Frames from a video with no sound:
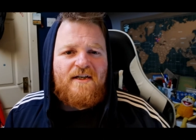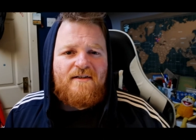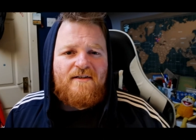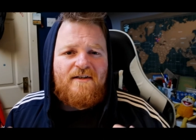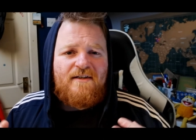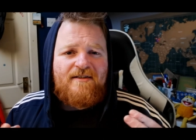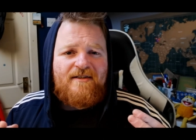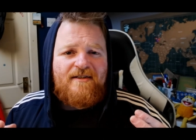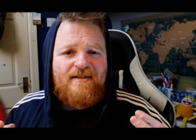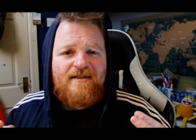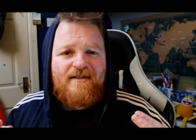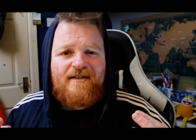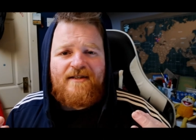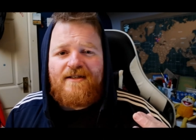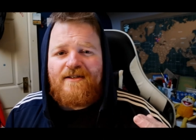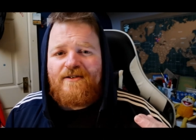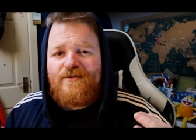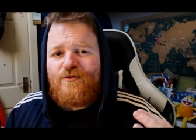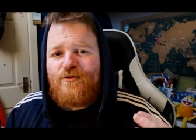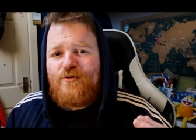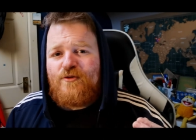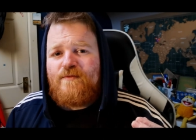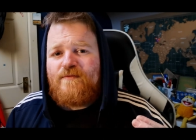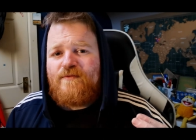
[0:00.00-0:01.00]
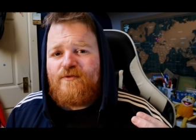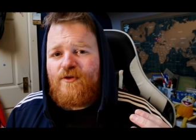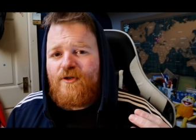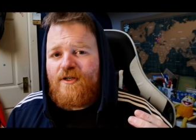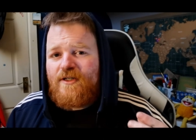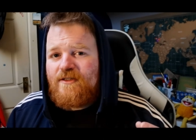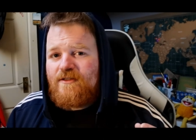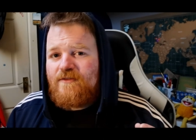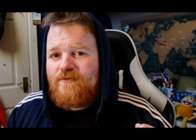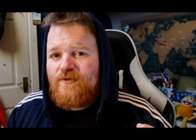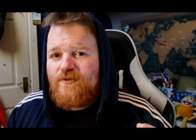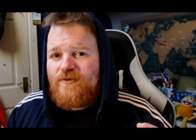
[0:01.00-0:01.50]
and I think it hit home for a
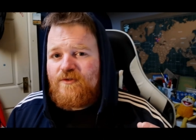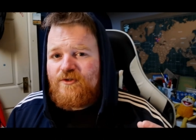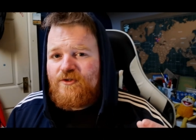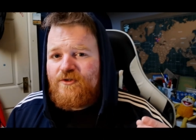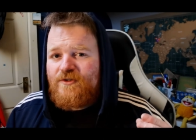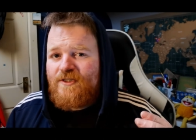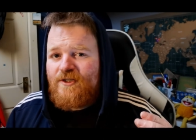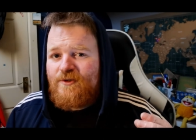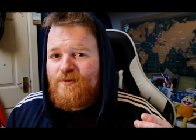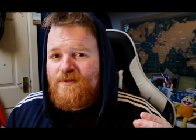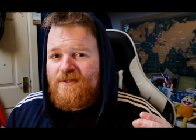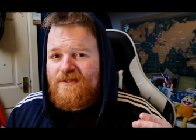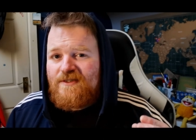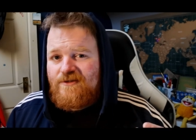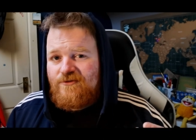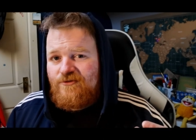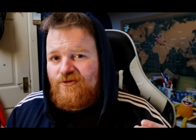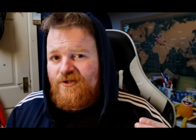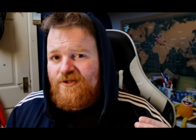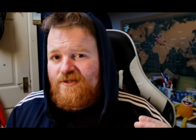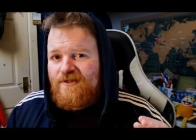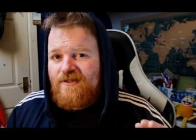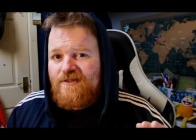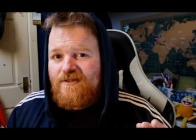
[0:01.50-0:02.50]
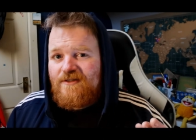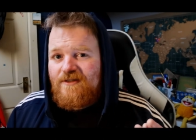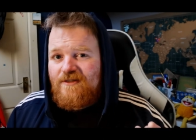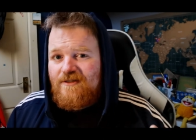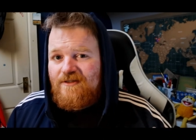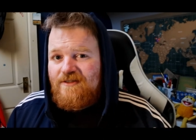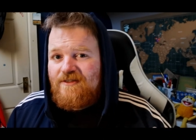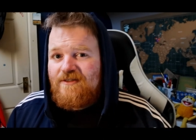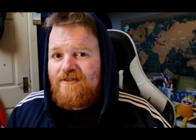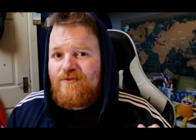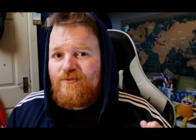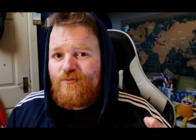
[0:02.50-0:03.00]
lot of us just how serious this
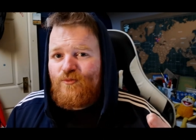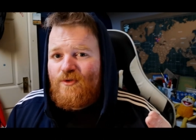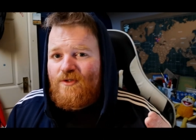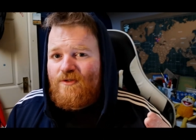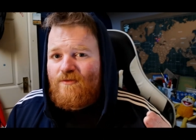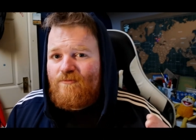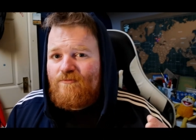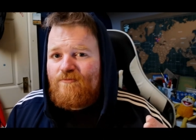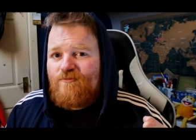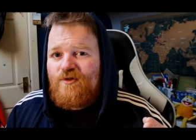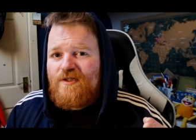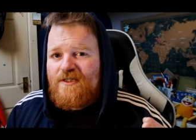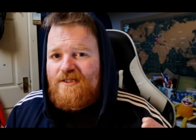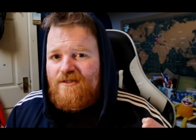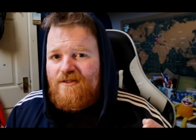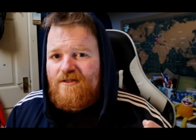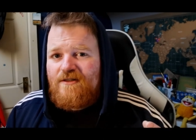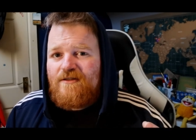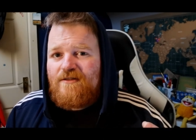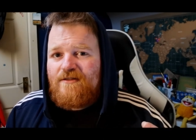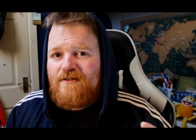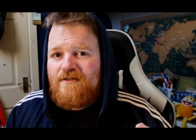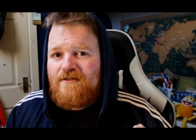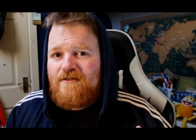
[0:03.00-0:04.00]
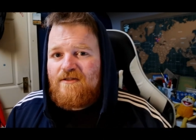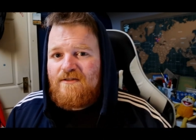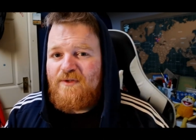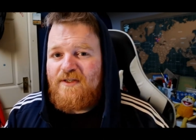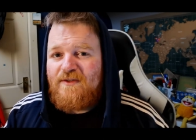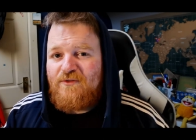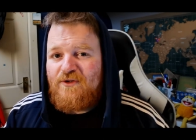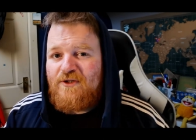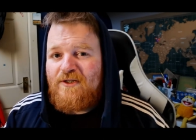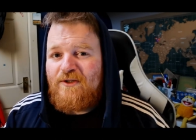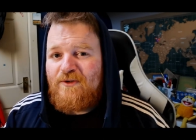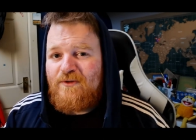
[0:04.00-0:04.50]
all is when we saw that. Like,
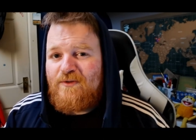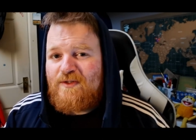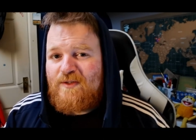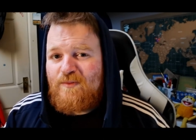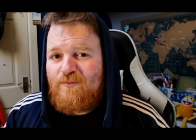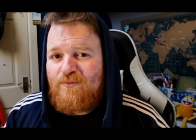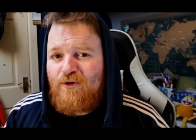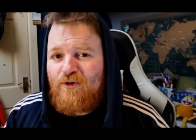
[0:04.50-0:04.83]
if you close the